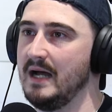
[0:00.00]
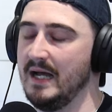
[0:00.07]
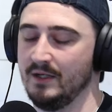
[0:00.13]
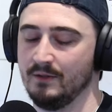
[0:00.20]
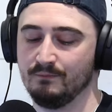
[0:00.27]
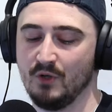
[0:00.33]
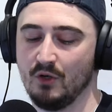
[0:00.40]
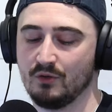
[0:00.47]

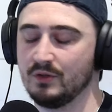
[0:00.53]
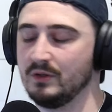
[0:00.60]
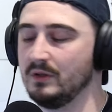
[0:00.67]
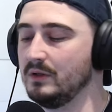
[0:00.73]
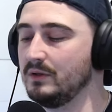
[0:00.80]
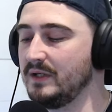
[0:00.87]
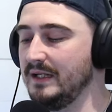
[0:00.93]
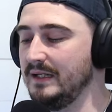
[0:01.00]
And I'm not going to
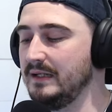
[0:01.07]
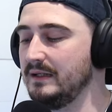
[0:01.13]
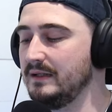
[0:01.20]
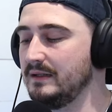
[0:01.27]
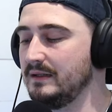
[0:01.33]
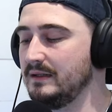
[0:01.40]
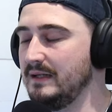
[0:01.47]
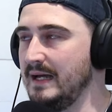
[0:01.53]
look at it
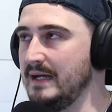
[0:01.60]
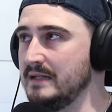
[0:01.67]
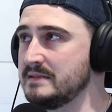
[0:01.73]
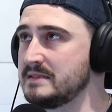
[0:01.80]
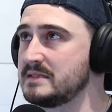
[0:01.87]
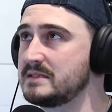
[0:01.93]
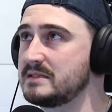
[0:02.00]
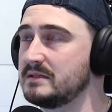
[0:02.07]

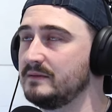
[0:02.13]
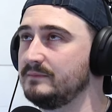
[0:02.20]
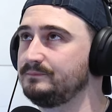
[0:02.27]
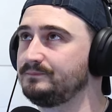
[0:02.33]
as...